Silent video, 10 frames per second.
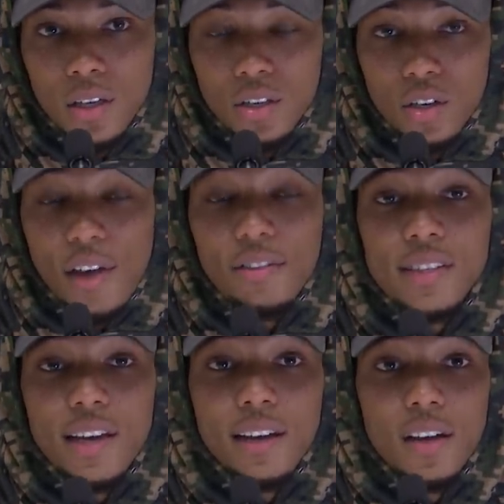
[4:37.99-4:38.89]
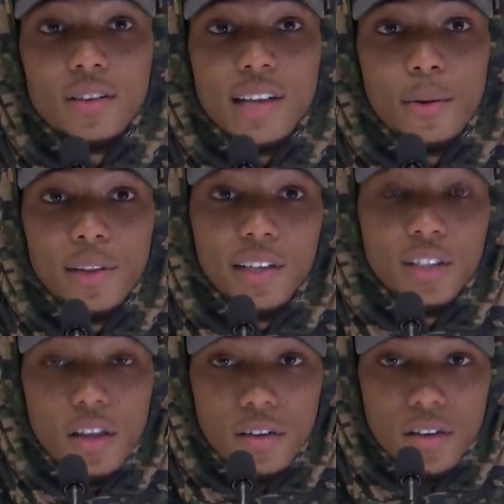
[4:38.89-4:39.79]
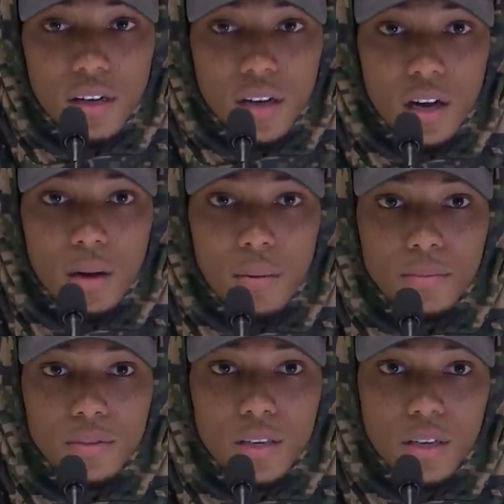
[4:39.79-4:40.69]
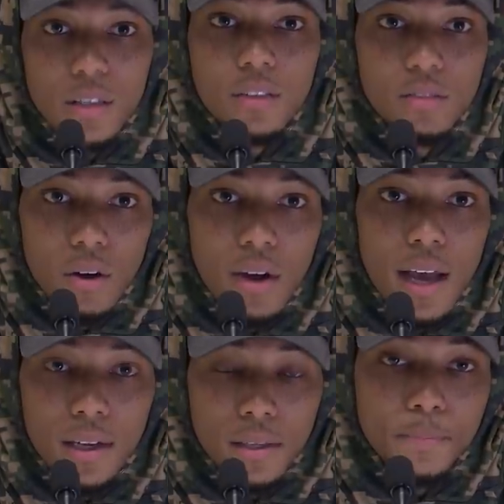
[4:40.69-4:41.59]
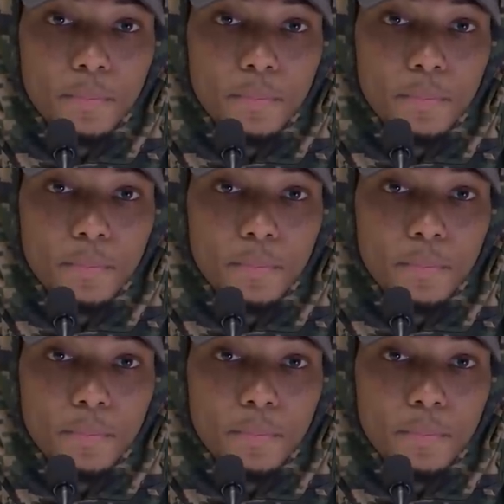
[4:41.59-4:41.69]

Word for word: you know, you have to stay together, stay within each other, um, to you know, kind of